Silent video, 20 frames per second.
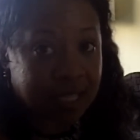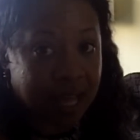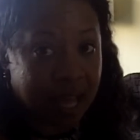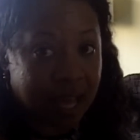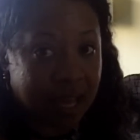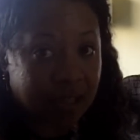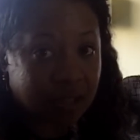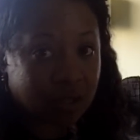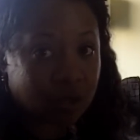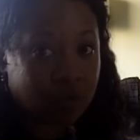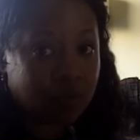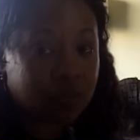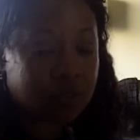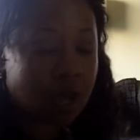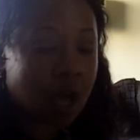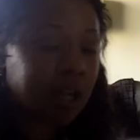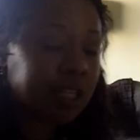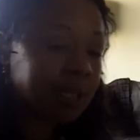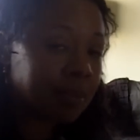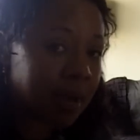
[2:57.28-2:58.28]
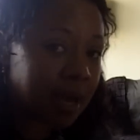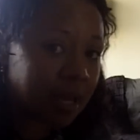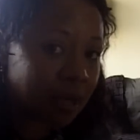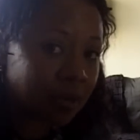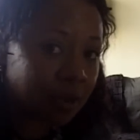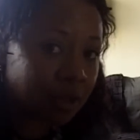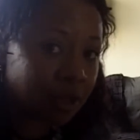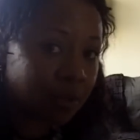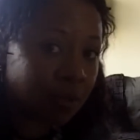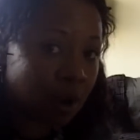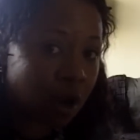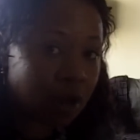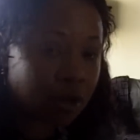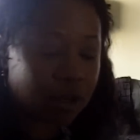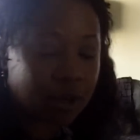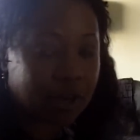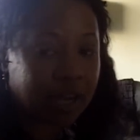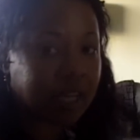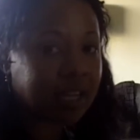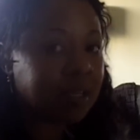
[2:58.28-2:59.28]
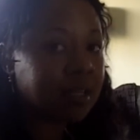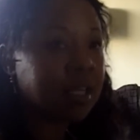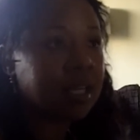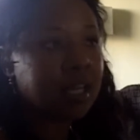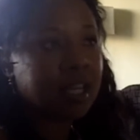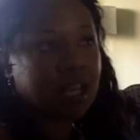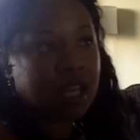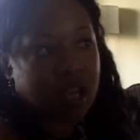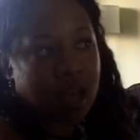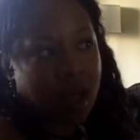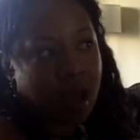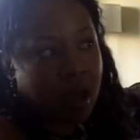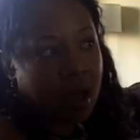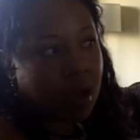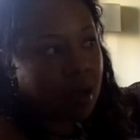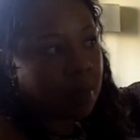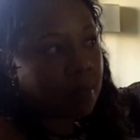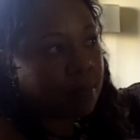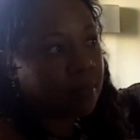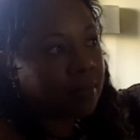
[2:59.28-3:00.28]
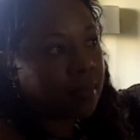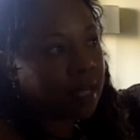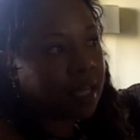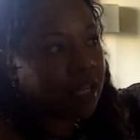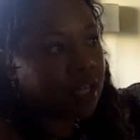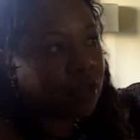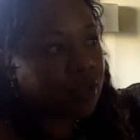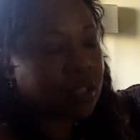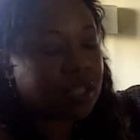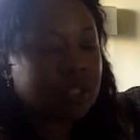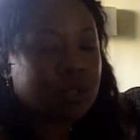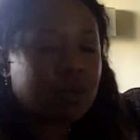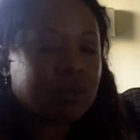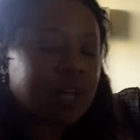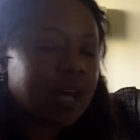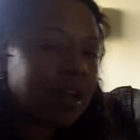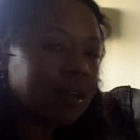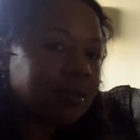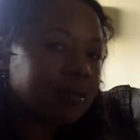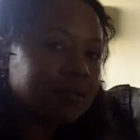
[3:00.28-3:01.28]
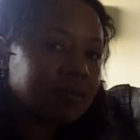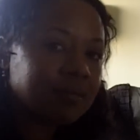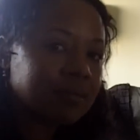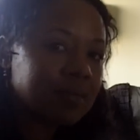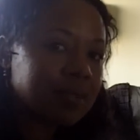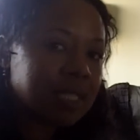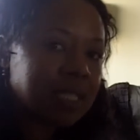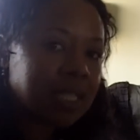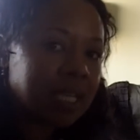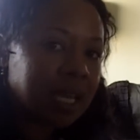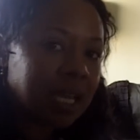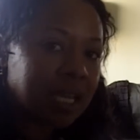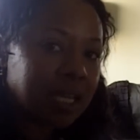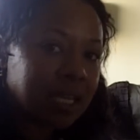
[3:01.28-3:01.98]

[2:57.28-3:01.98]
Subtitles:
that and you've talked about it with your partner, and you're still not seeing